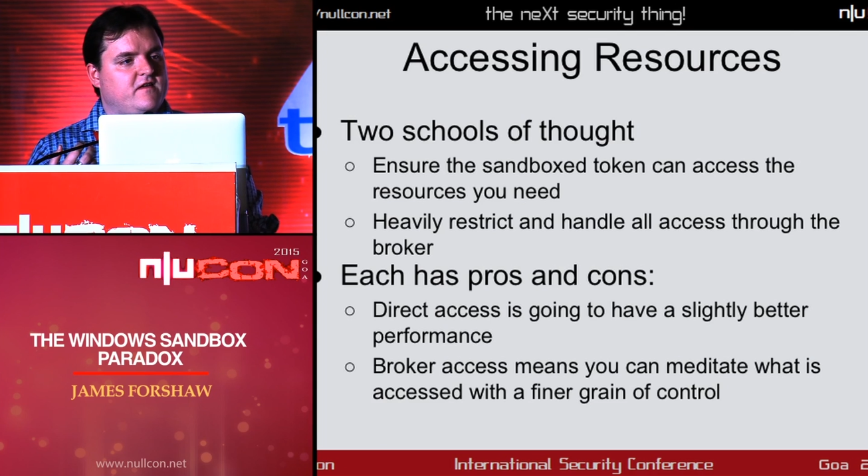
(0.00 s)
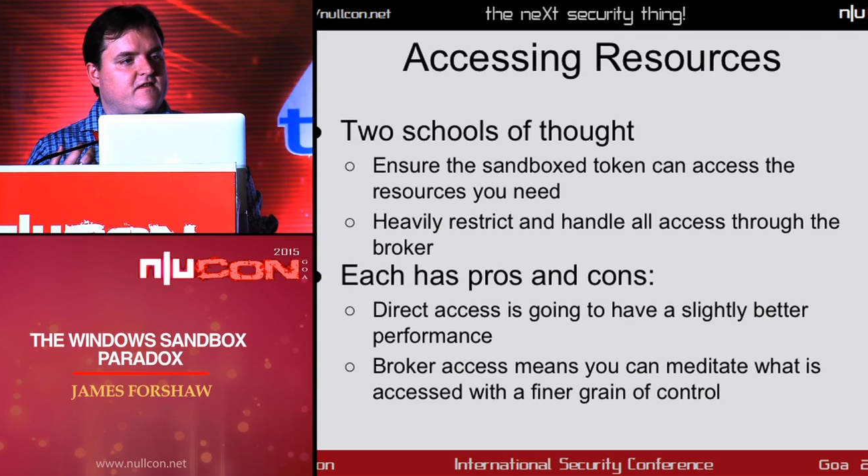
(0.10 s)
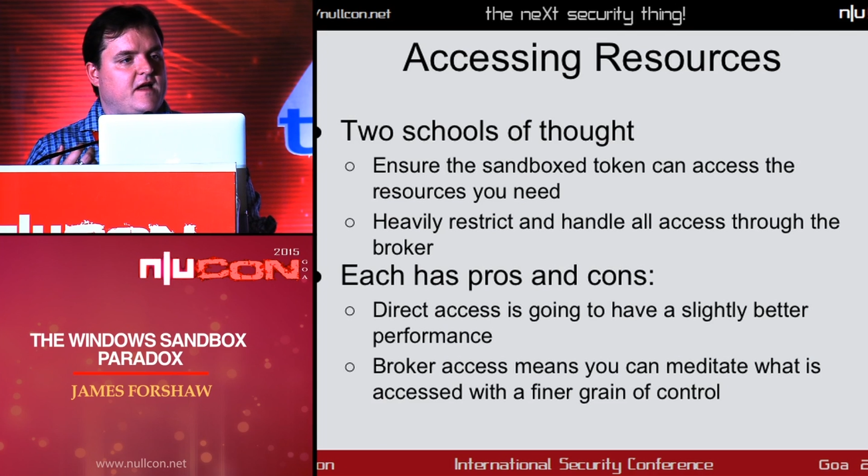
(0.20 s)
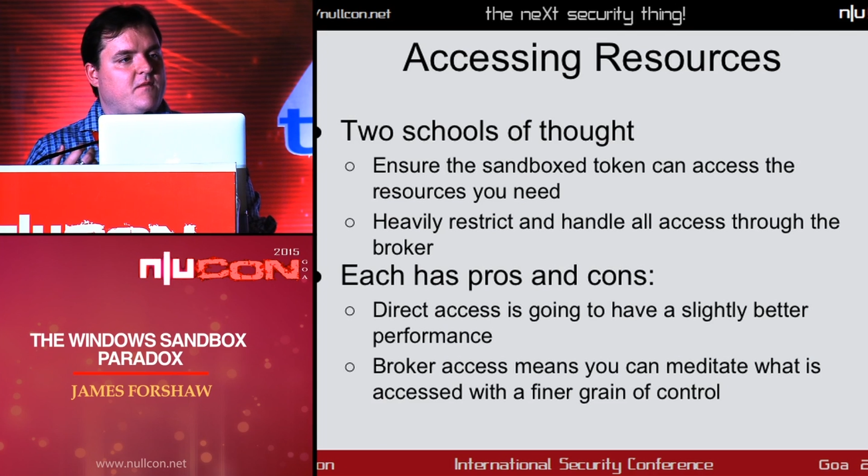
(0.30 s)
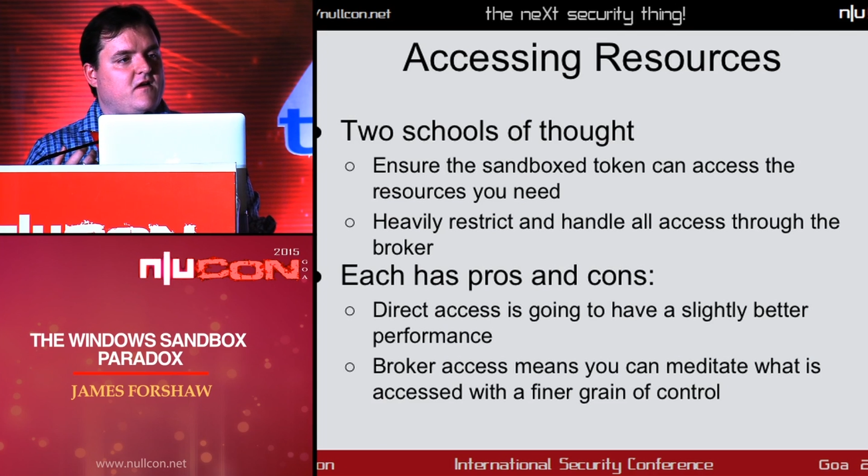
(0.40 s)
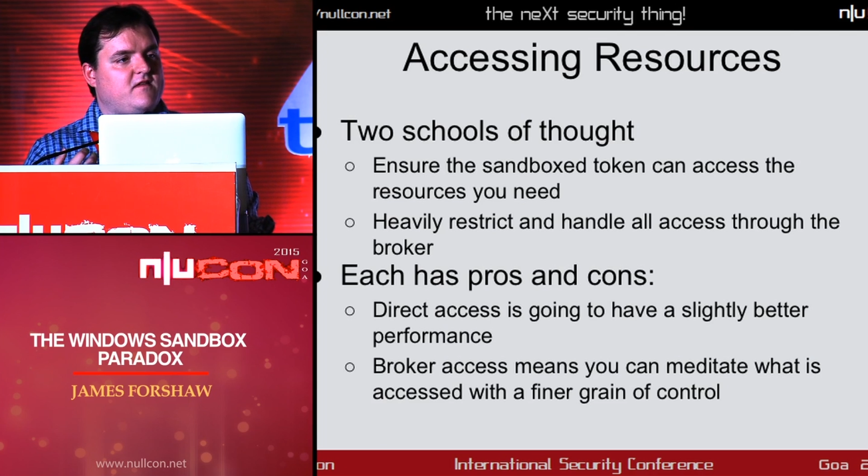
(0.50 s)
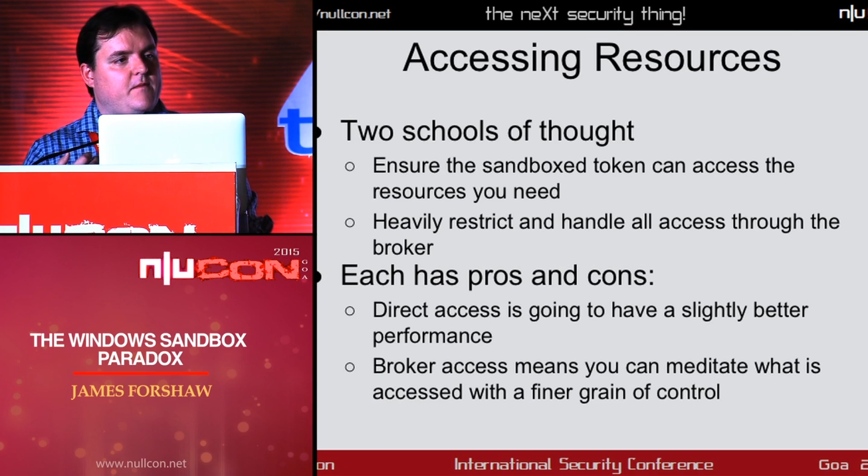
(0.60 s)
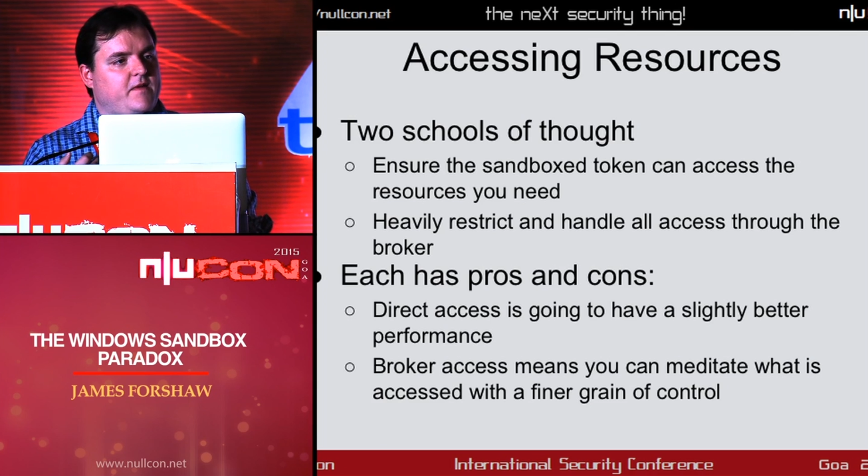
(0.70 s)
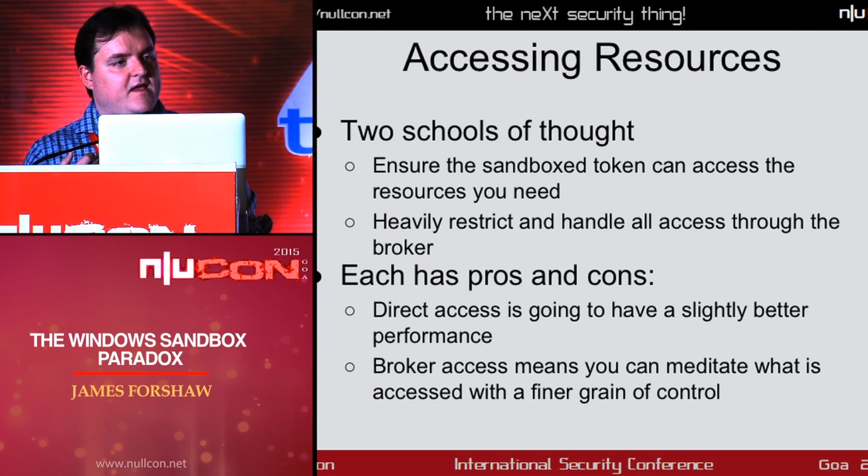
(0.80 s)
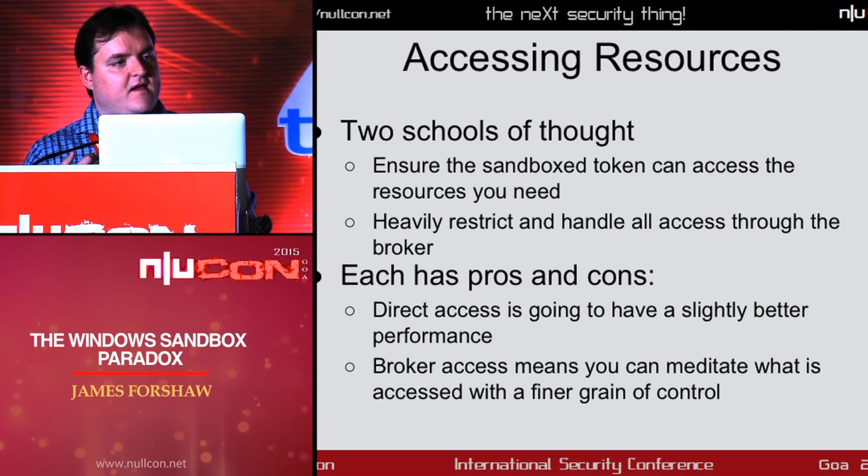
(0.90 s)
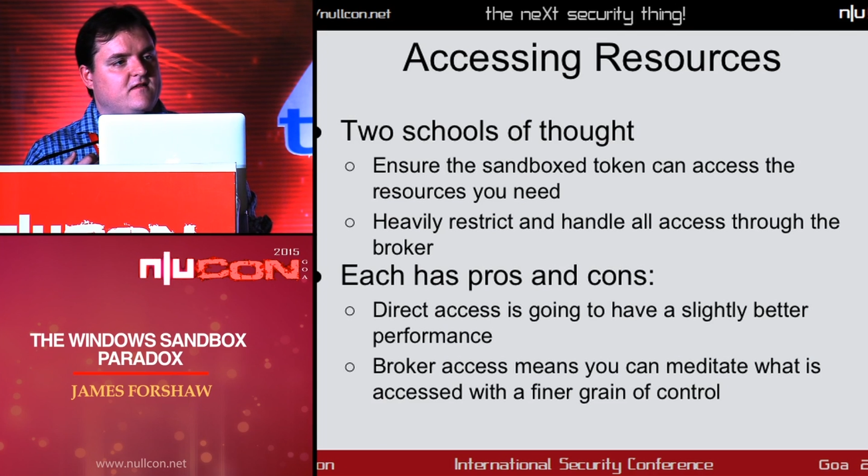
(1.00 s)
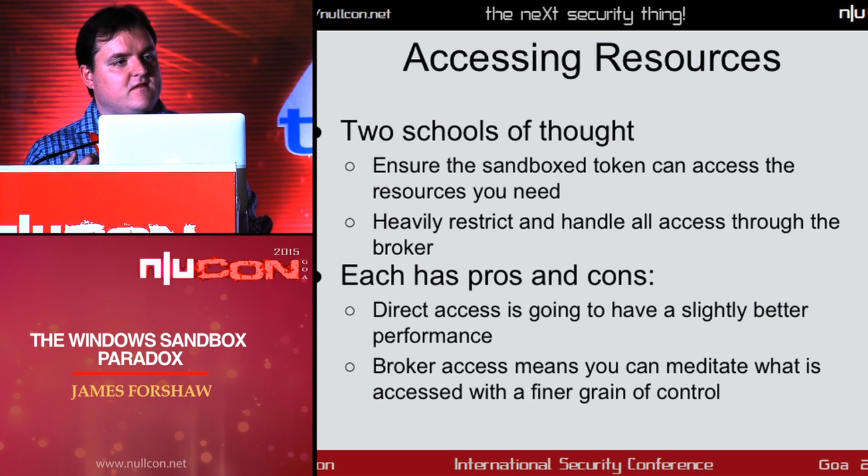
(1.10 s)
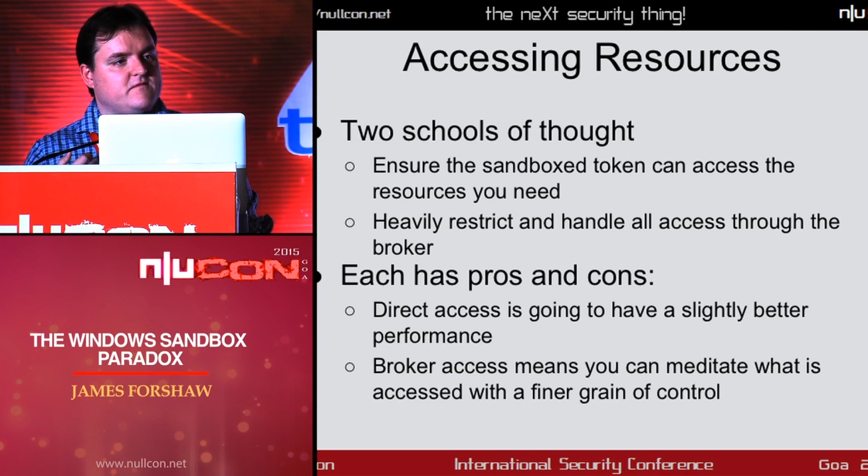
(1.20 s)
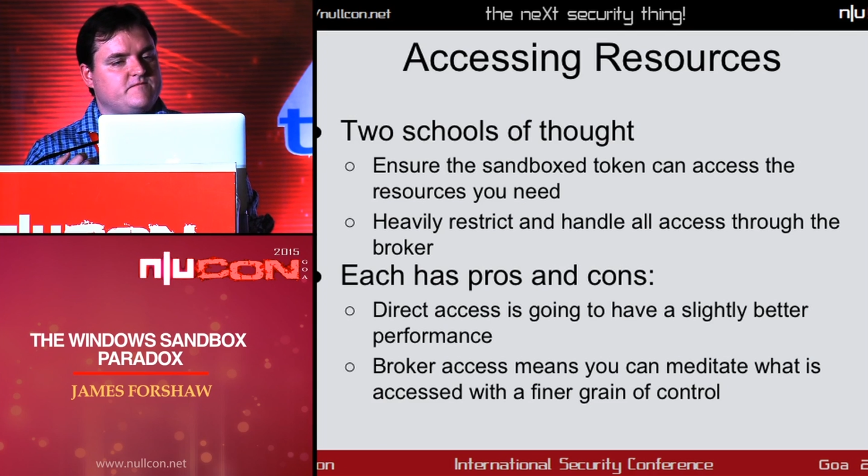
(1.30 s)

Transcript: sandboxed application.